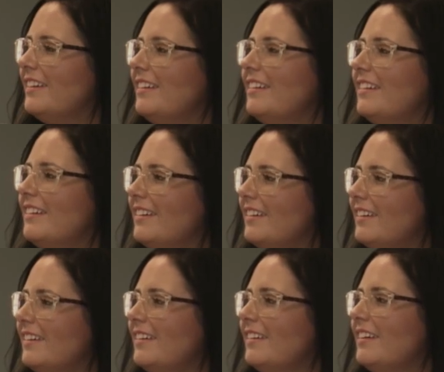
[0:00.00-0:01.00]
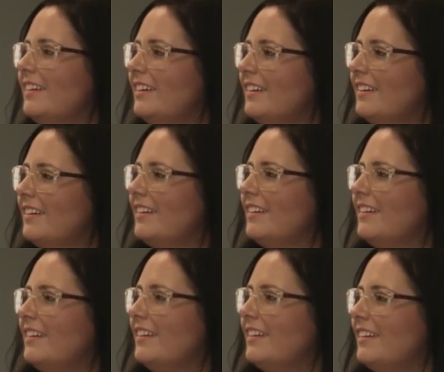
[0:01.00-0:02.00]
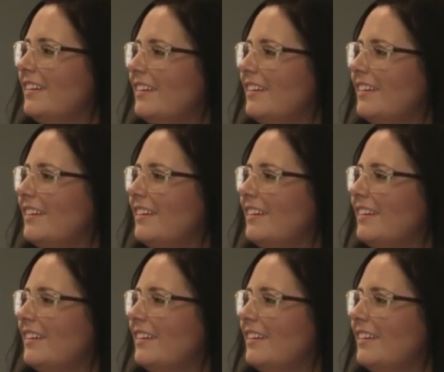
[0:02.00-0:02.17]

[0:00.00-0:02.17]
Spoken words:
(silent)